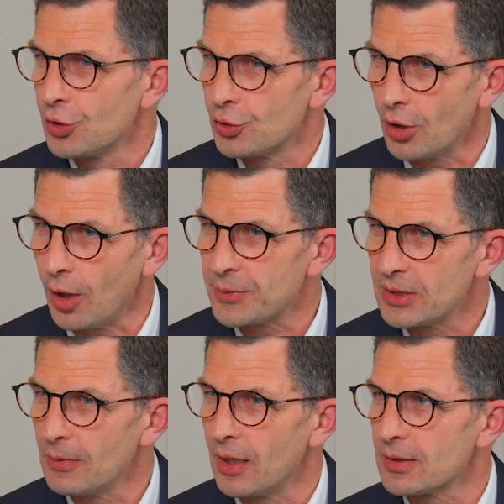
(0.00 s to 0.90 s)
to
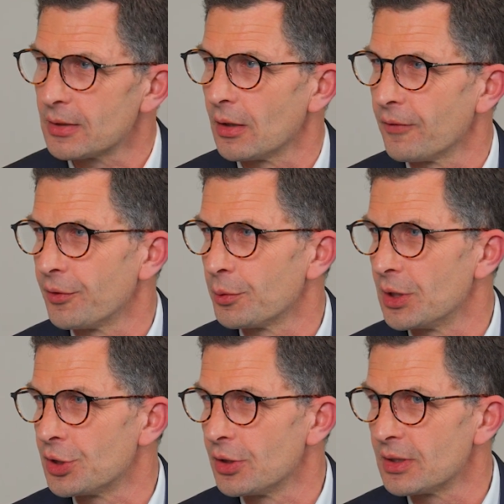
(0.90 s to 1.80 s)
optimize the
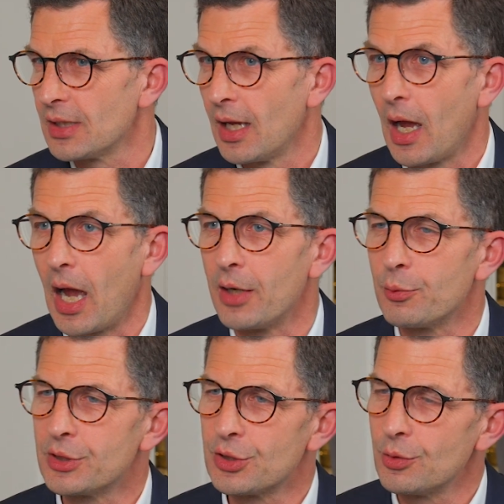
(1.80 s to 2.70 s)
configurations and
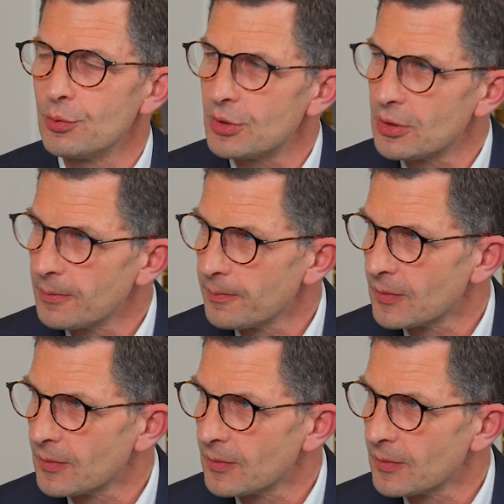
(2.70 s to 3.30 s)
reduce